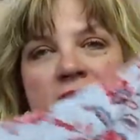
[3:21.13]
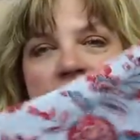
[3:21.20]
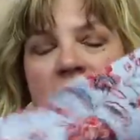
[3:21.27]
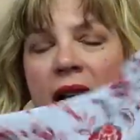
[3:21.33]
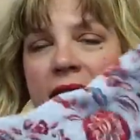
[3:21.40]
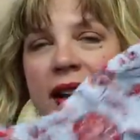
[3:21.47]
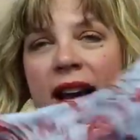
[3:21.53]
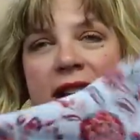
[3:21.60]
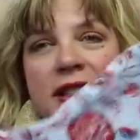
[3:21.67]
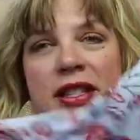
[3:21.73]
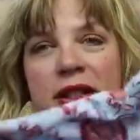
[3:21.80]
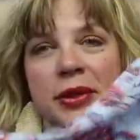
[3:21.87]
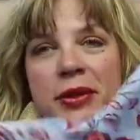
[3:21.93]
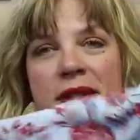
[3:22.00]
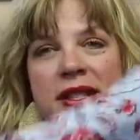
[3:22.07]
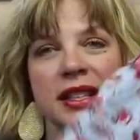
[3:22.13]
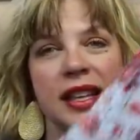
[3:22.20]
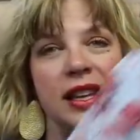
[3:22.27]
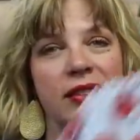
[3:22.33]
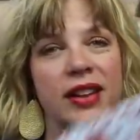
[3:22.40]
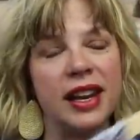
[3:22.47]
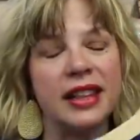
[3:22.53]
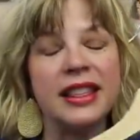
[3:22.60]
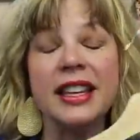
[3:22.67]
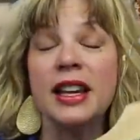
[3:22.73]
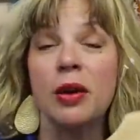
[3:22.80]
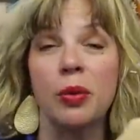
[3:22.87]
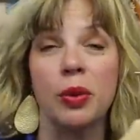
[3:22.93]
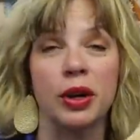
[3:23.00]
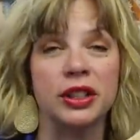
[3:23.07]
just a nice loose sleeve and I
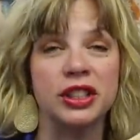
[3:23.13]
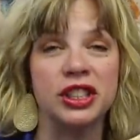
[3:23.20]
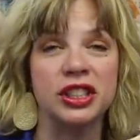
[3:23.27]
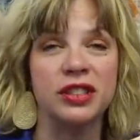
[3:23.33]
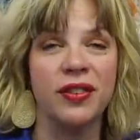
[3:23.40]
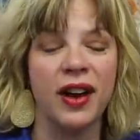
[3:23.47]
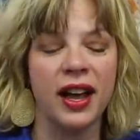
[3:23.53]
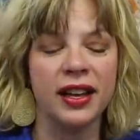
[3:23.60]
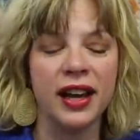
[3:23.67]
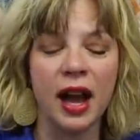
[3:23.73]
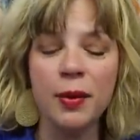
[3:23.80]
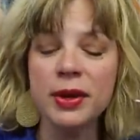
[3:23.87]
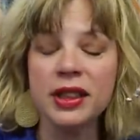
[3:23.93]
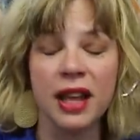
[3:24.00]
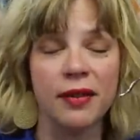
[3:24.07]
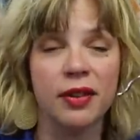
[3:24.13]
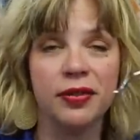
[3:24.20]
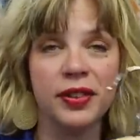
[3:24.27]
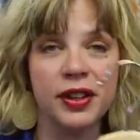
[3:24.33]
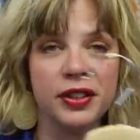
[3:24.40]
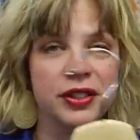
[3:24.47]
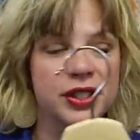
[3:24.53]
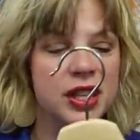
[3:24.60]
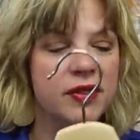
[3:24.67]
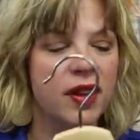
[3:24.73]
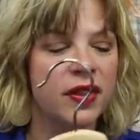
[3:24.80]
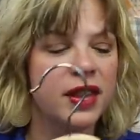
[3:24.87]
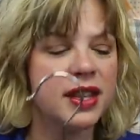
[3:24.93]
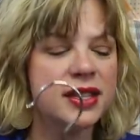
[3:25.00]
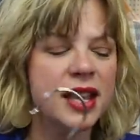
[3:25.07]
think it works just fine. I would love a flutter sleeve
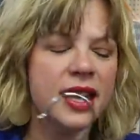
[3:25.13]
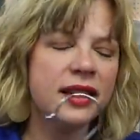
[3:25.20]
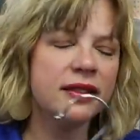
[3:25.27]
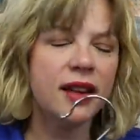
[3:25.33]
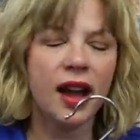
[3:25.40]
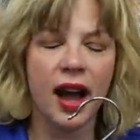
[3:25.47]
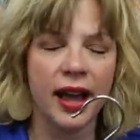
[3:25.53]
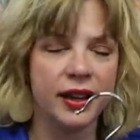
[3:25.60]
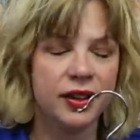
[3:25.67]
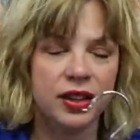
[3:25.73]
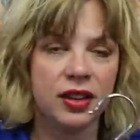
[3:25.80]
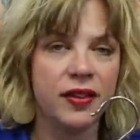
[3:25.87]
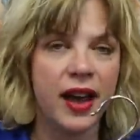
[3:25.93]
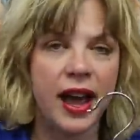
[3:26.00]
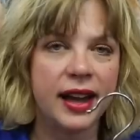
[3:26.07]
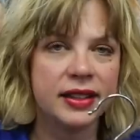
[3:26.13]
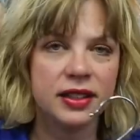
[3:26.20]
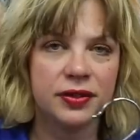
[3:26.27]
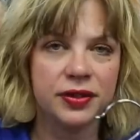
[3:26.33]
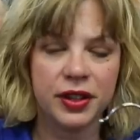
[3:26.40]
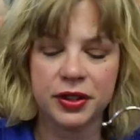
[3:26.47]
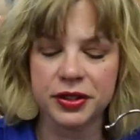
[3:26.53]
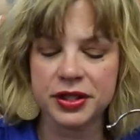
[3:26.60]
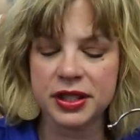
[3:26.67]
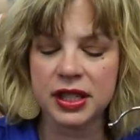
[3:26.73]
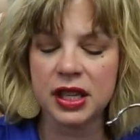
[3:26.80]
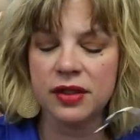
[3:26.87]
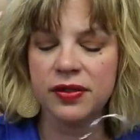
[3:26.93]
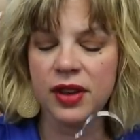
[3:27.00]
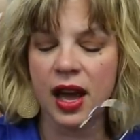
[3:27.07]
on this and I could have hacked a flutter
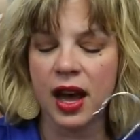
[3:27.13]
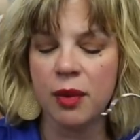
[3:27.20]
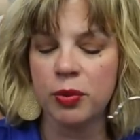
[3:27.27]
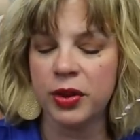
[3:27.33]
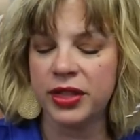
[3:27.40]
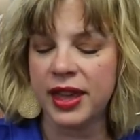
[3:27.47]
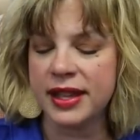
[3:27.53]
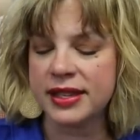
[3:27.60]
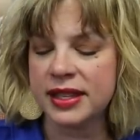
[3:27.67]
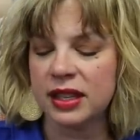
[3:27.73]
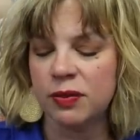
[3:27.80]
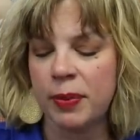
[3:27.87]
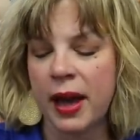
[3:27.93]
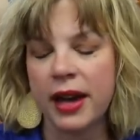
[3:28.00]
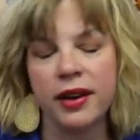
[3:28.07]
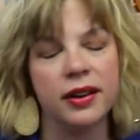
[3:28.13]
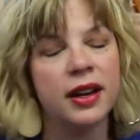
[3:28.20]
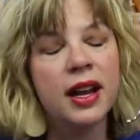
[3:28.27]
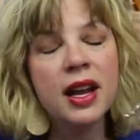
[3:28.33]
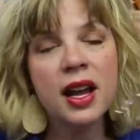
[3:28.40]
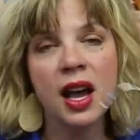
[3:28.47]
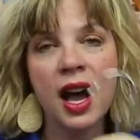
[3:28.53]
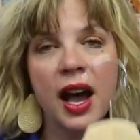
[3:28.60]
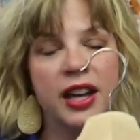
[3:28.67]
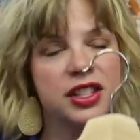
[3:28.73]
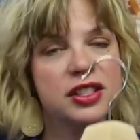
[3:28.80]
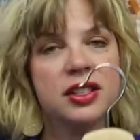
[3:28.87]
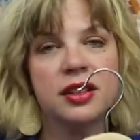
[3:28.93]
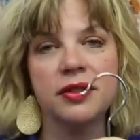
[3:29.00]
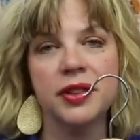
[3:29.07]
sleeve um, with that sleeve pattern. I
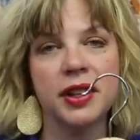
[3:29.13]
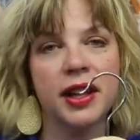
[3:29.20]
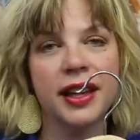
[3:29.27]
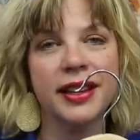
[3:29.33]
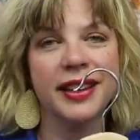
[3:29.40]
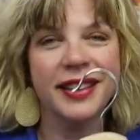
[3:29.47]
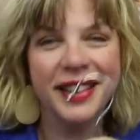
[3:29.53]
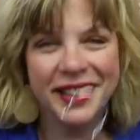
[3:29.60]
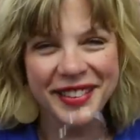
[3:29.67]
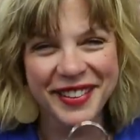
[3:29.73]
just didn't feel like it.